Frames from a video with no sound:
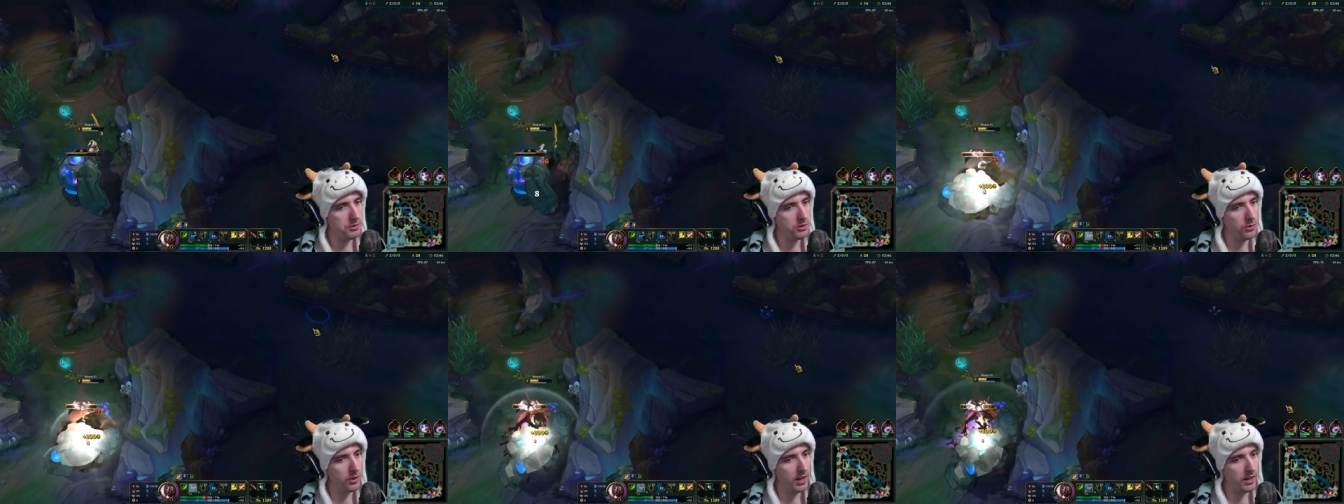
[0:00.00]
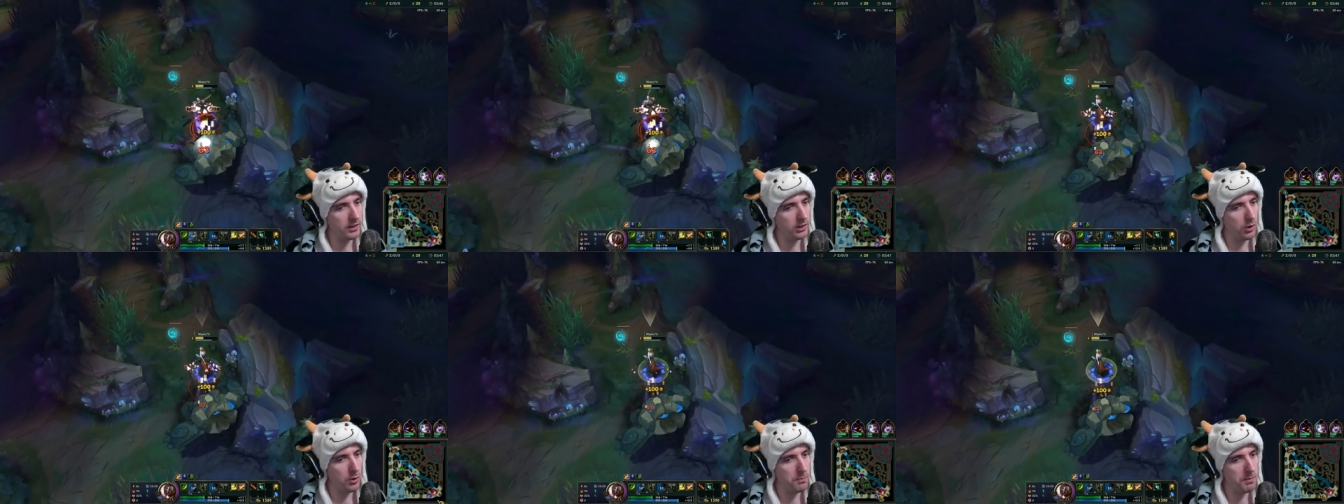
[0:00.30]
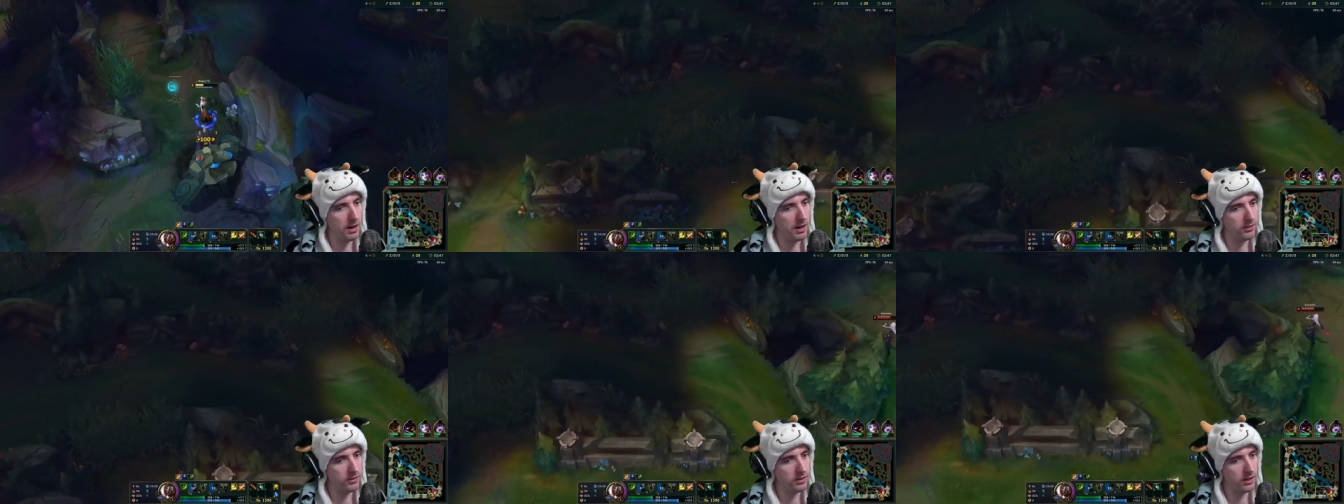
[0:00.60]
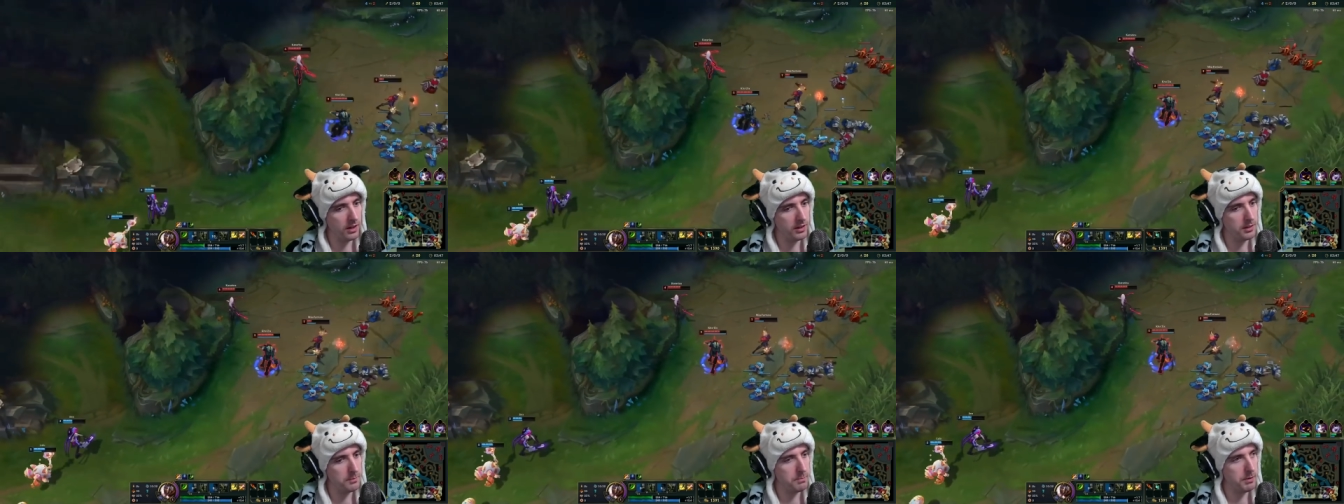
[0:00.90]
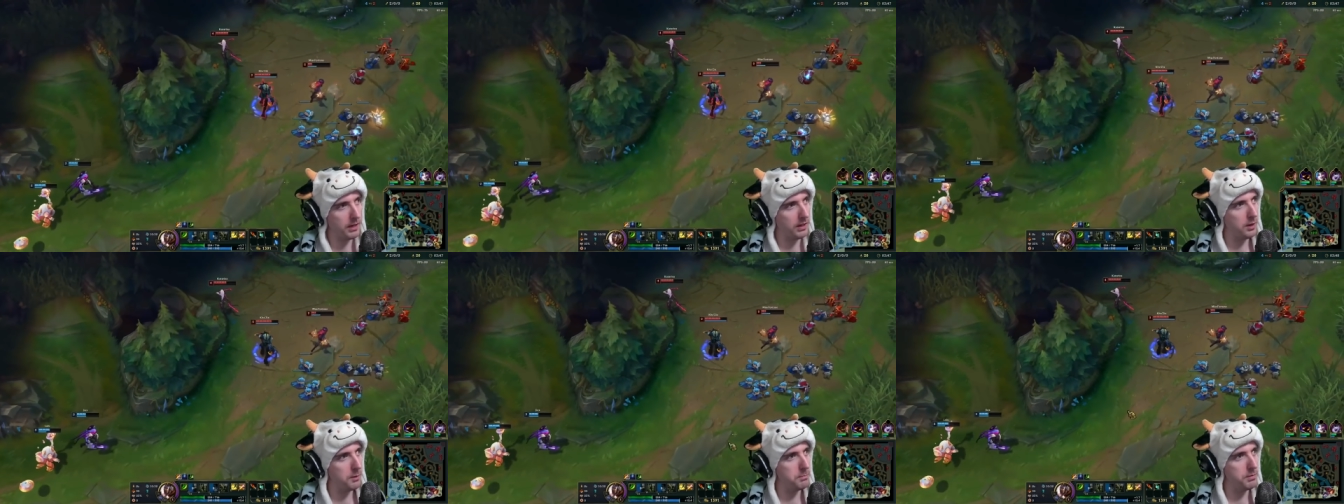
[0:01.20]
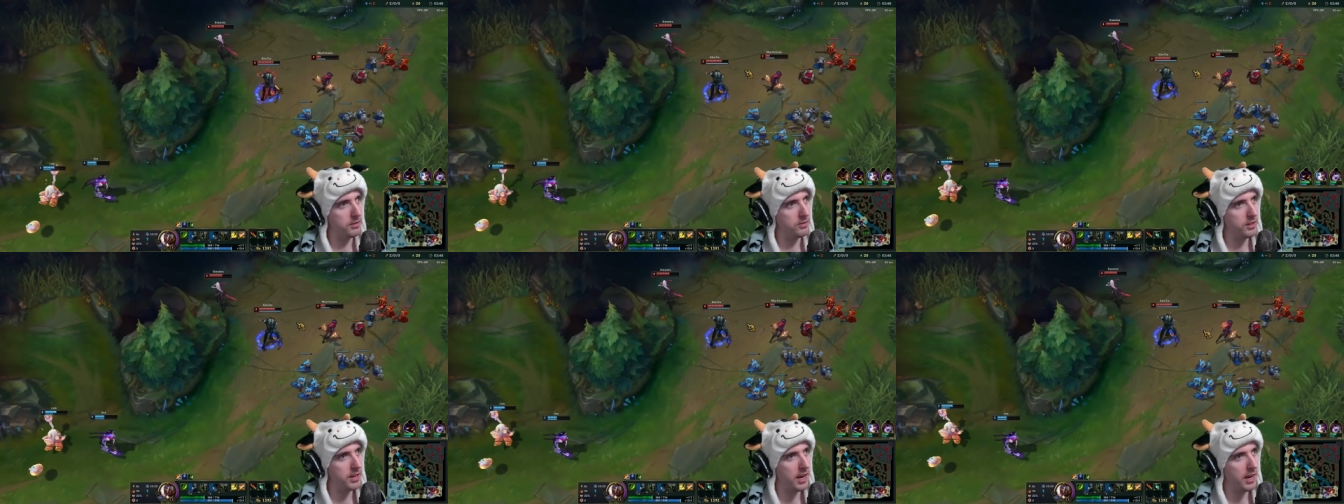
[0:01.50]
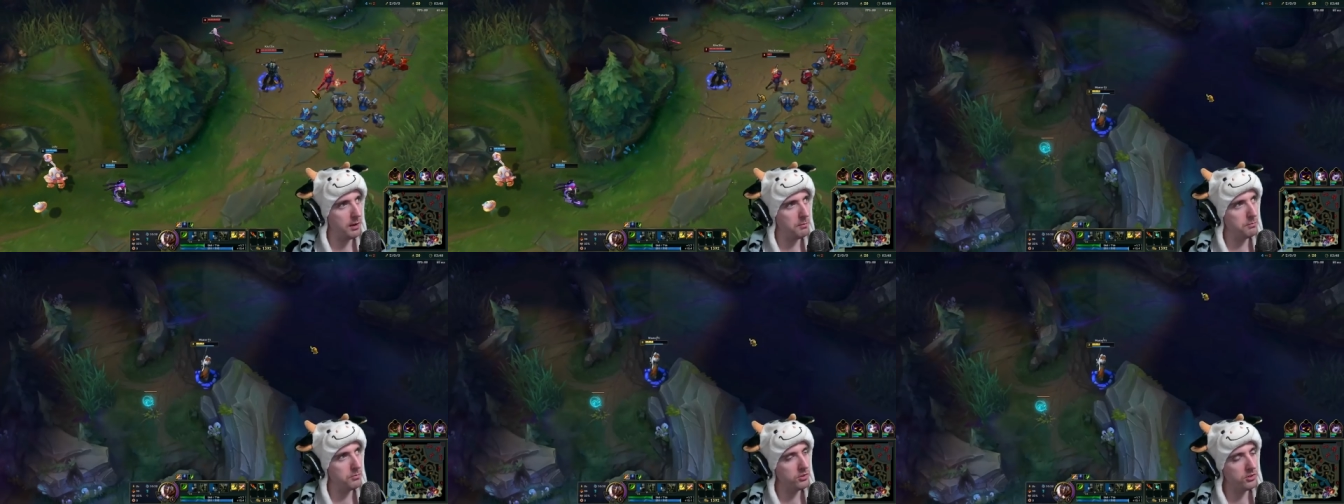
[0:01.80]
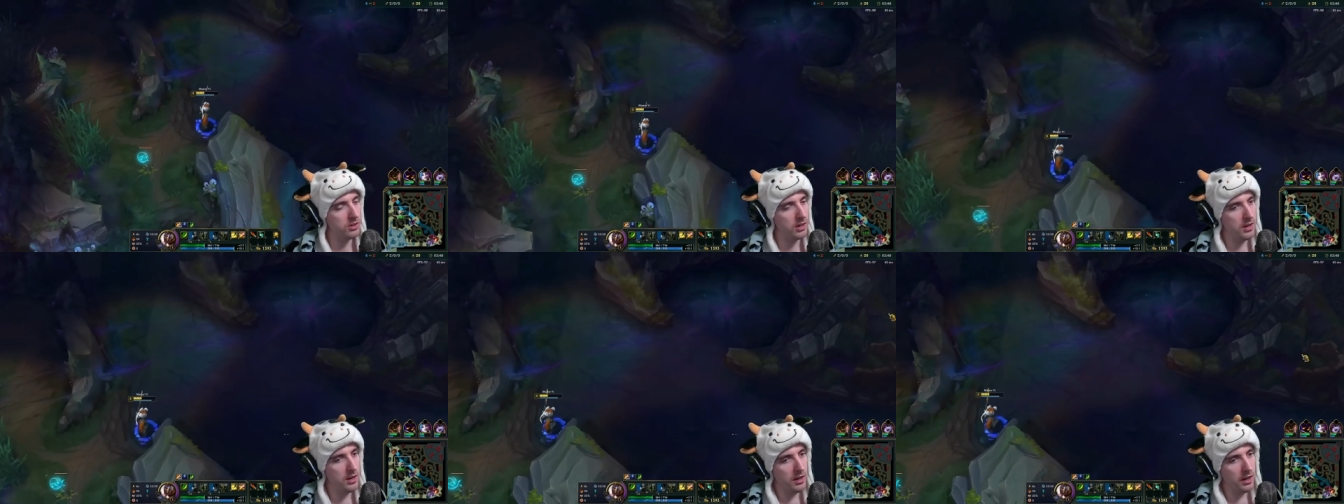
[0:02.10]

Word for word: so he had to go bot side to pick up his camps.